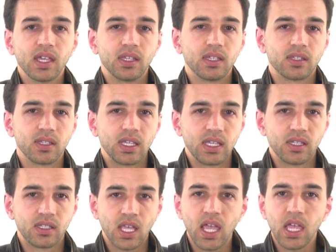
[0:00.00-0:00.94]
It's the
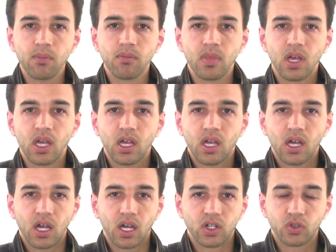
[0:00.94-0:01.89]
same
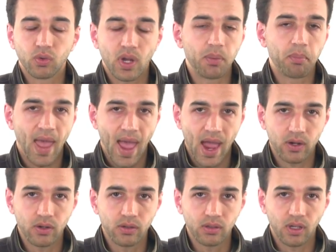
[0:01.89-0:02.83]
tread
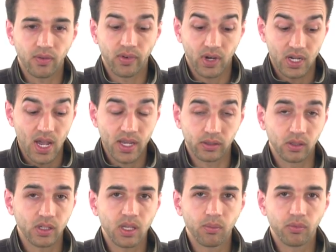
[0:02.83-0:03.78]
pattern, a very nice
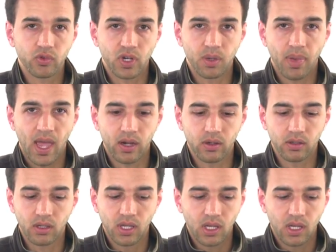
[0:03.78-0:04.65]
looking tread pattern.